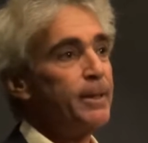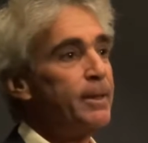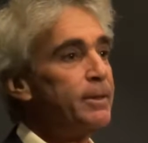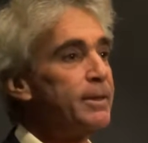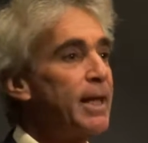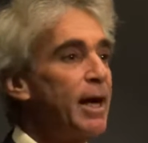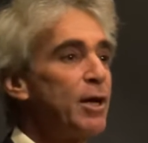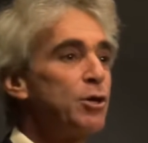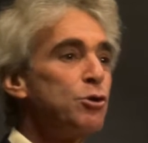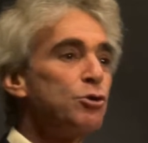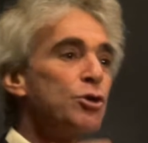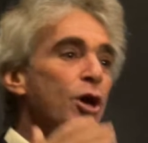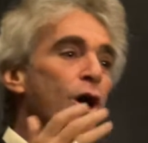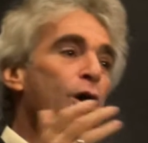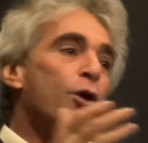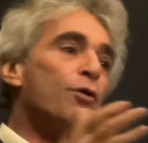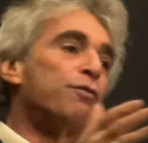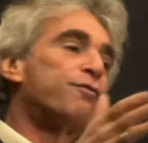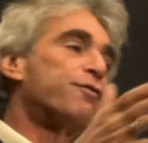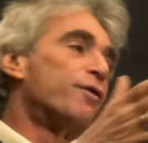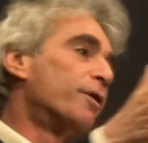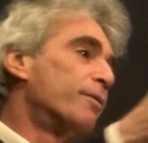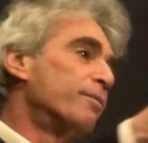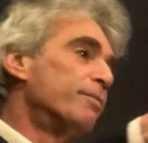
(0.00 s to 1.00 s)
Now, you know
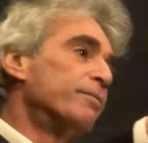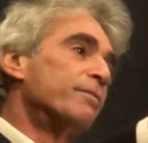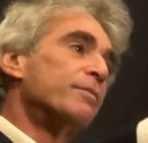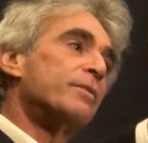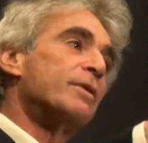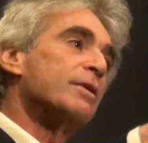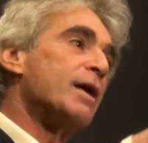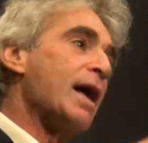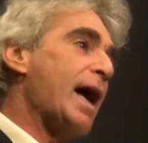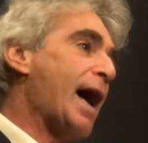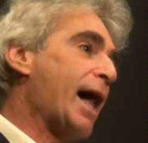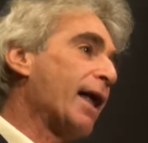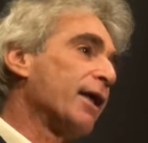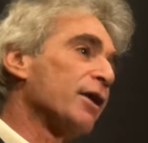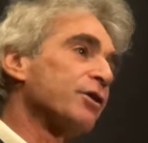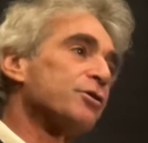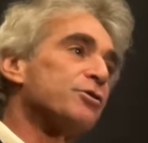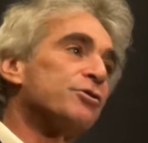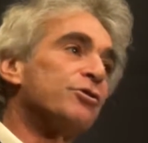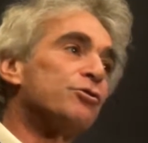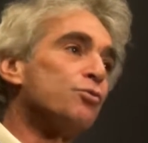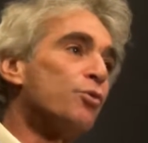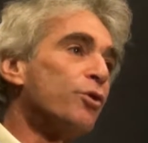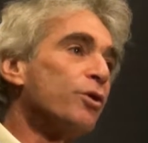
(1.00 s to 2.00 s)
from
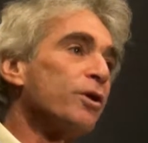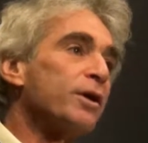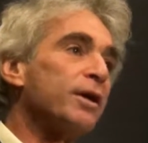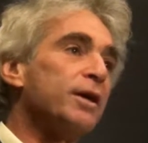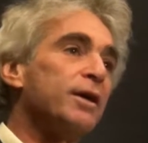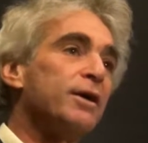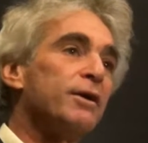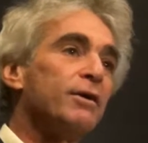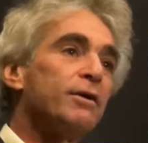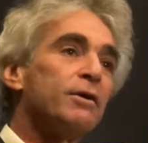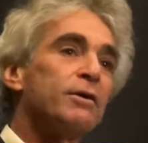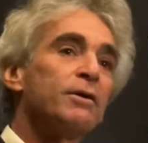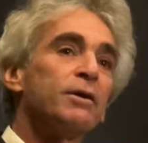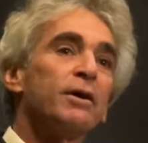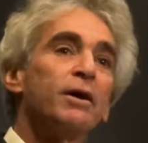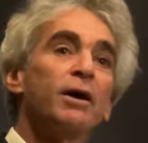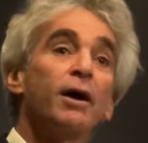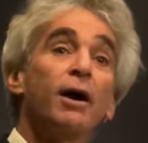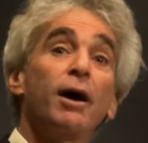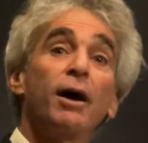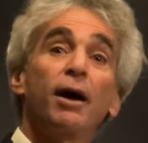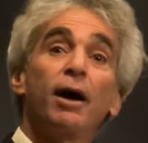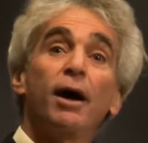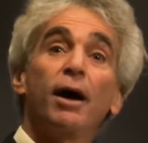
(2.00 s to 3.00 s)
Alex's work here
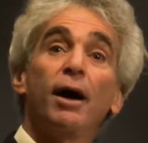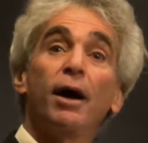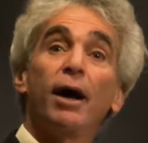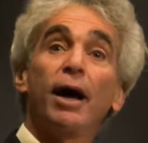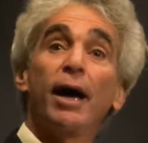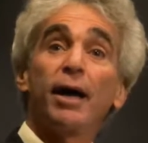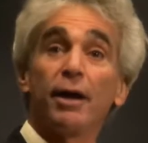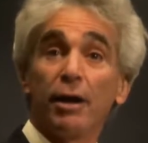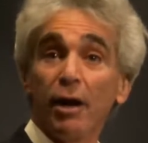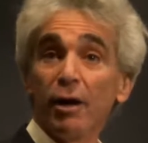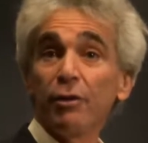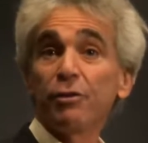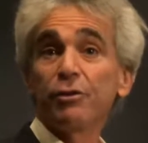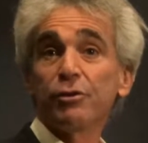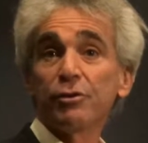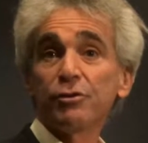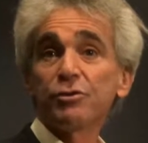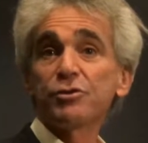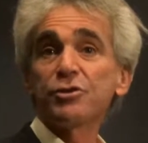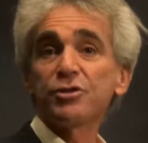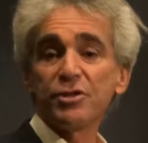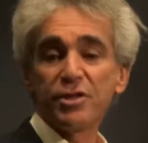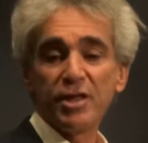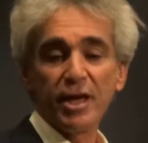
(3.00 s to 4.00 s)
and
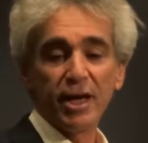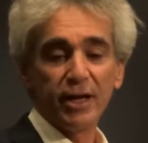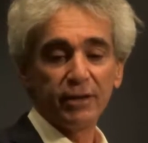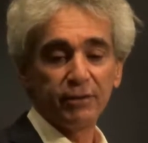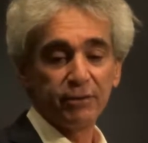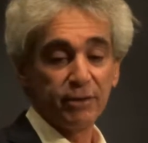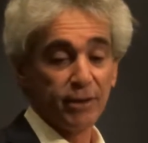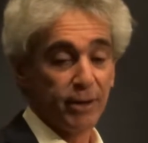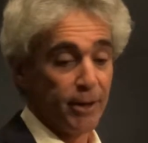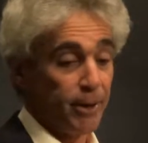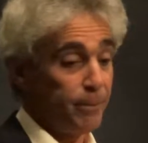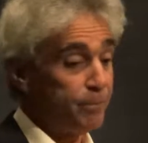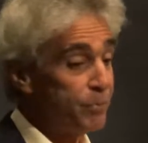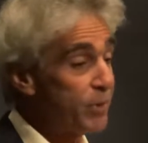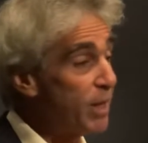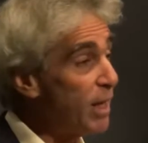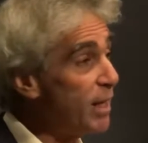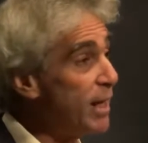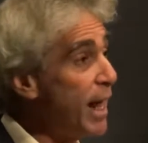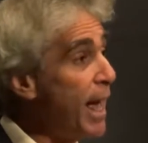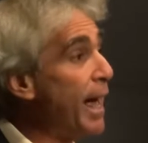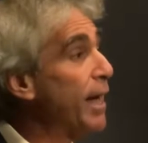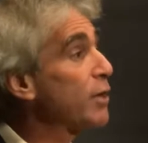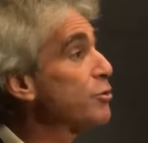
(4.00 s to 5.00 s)
others that
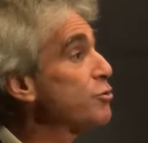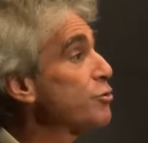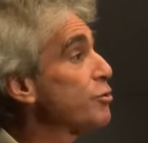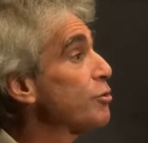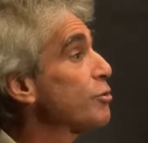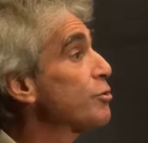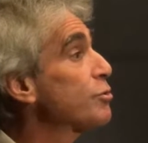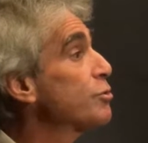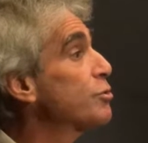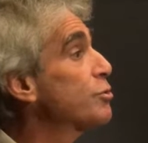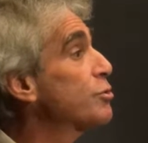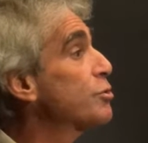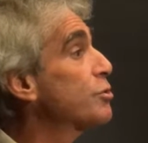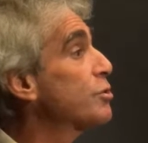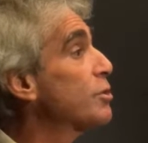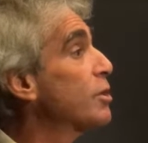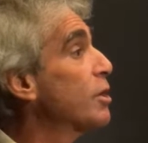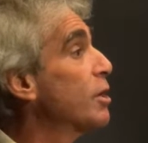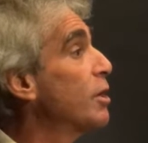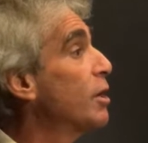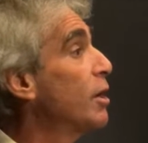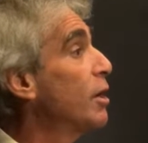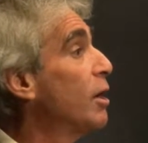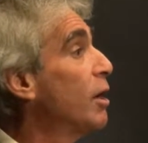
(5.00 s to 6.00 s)
enhancers
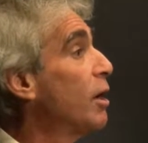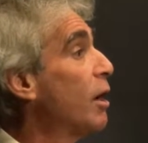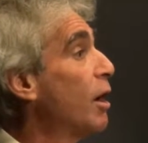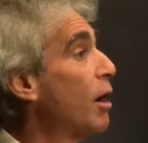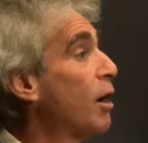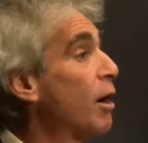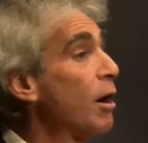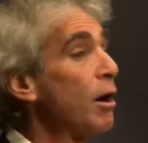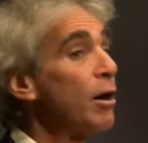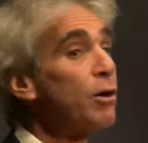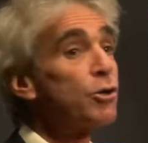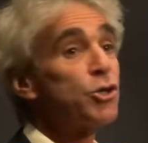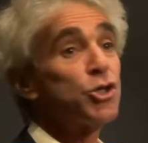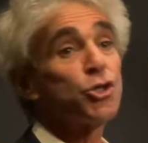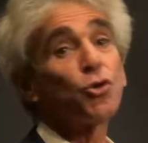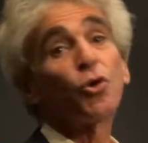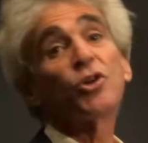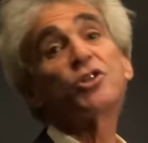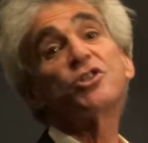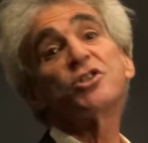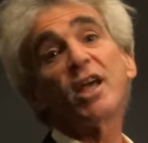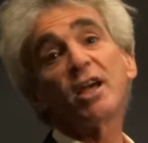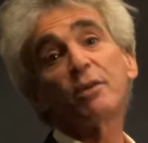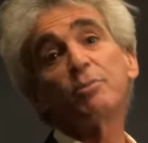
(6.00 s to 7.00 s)
are
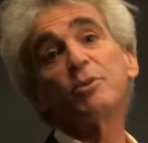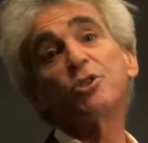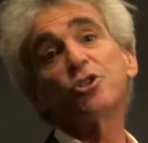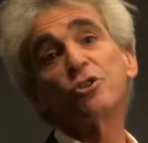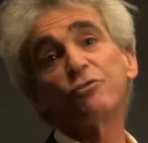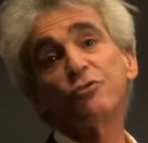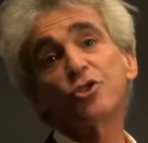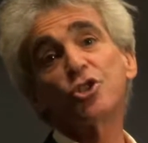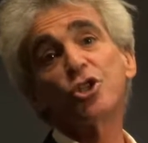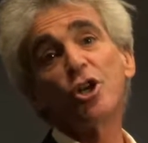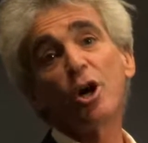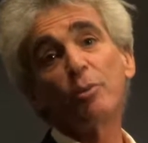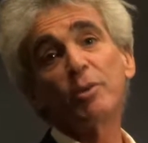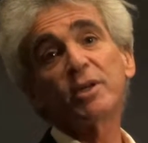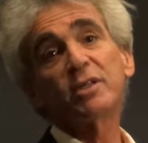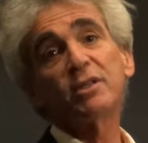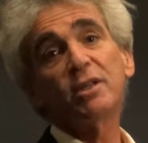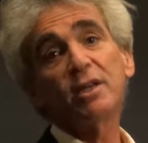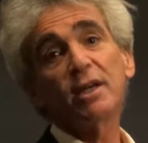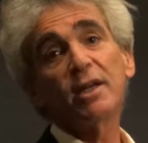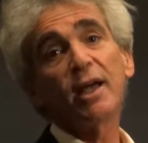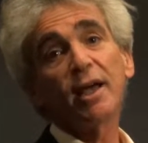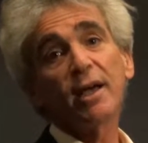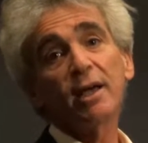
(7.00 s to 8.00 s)
short segments of genomic
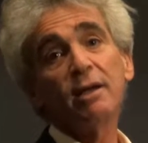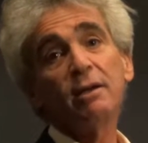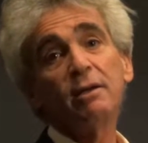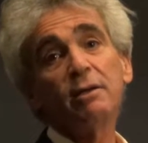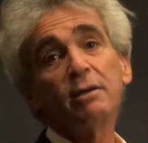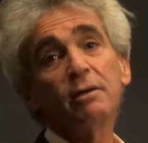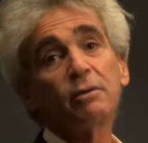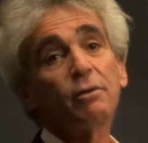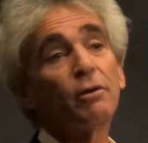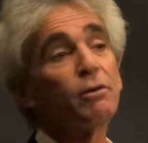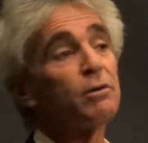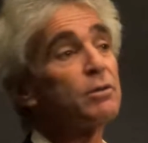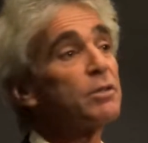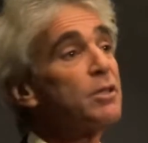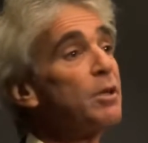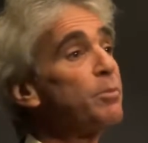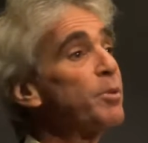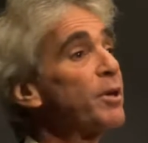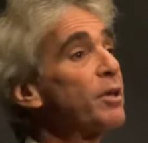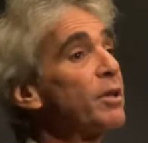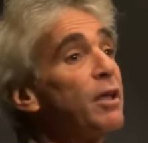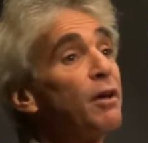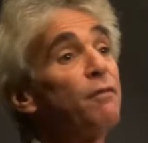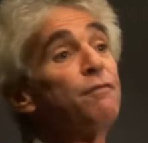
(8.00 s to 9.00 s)
DNA. They're
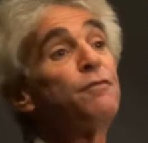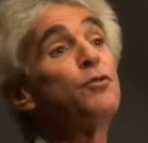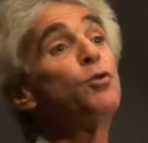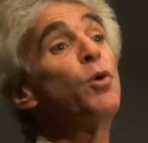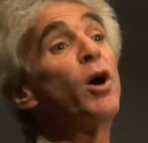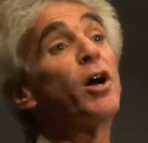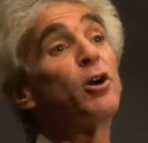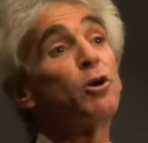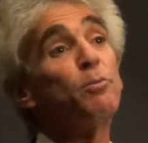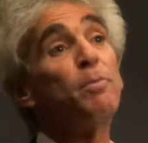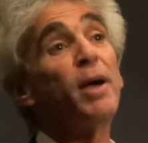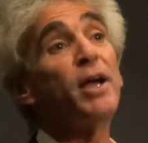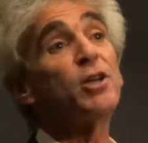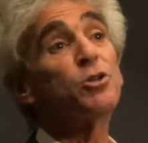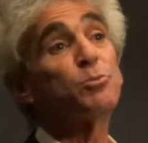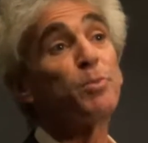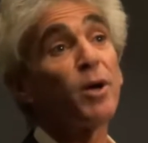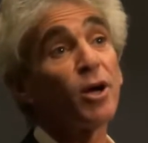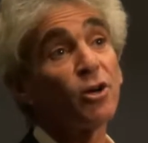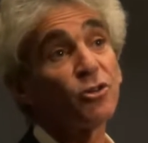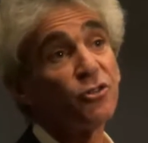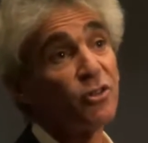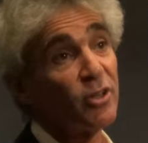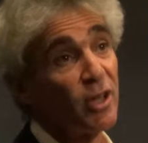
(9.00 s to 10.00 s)
typically a few hundred base
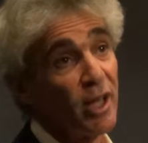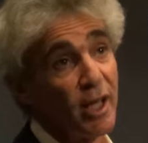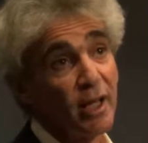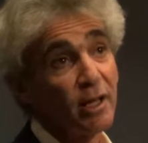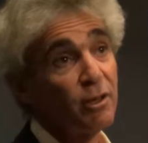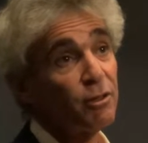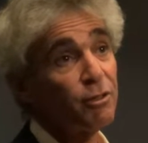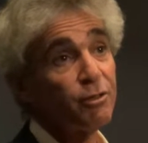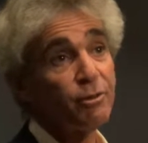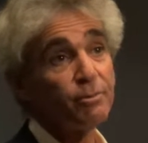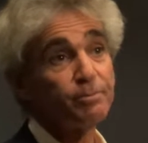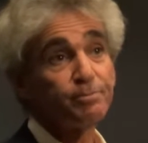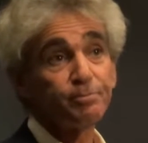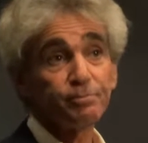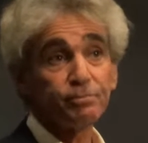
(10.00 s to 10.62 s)
pairs in length,